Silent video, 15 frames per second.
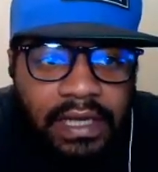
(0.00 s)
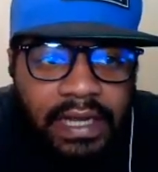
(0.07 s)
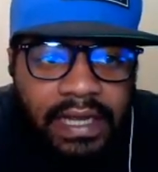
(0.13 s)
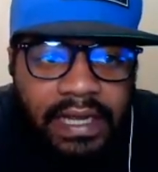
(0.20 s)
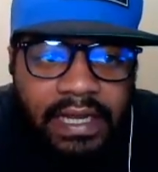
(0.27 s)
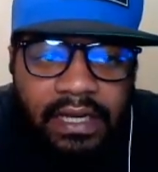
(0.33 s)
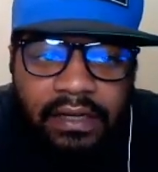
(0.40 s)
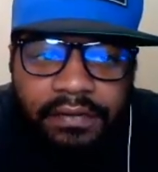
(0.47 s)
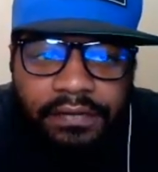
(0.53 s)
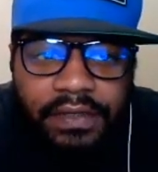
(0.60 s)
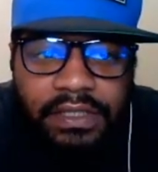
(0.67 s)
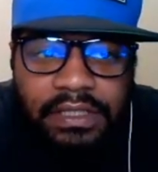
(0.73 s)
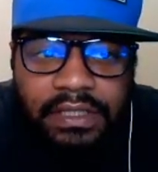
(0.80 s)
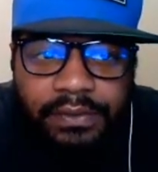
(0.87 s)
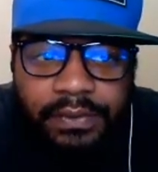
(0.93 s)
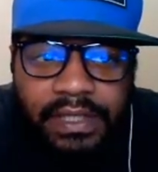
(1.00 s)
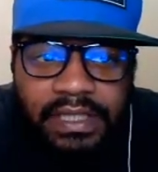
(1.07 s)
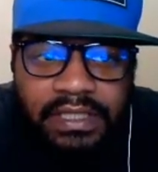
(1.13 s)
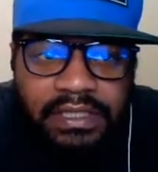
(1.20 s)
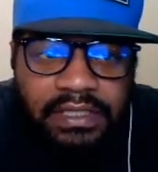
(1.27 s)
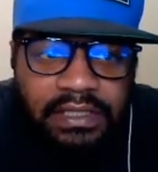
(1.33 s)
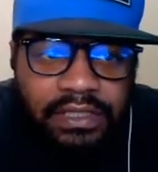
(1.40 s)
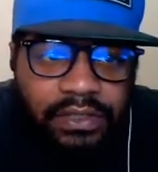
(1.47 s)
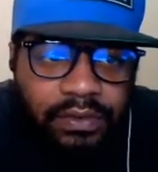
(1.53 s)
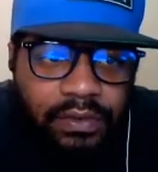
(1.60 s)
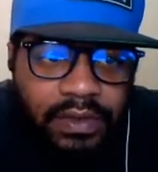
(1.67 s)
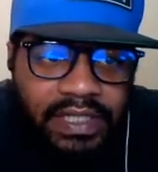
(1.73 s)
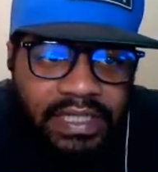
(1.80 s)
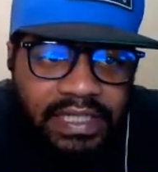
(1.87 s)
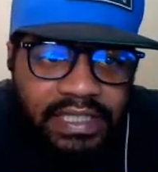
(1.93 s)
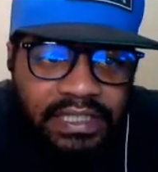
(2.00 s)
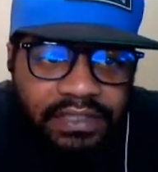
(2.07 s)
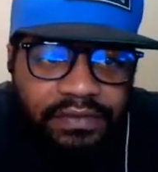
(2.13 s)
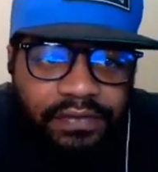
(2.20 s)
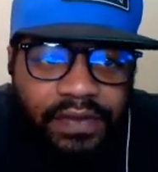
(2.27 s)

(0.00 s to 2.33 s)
And the first thing we need to do is